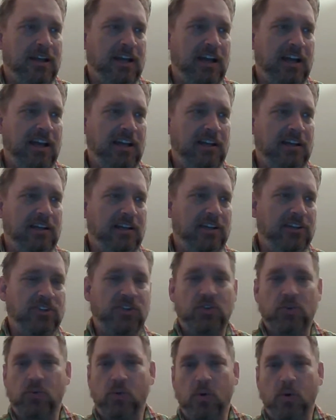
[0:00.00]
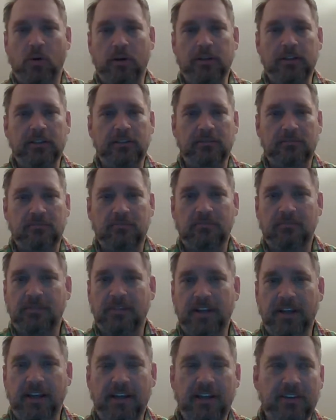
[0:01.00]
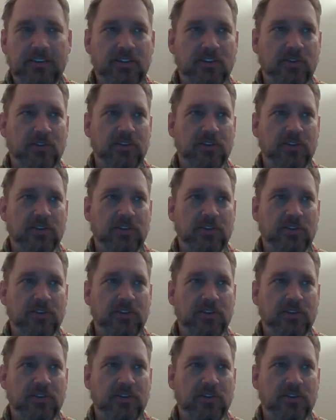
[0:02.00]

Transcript: a sword, so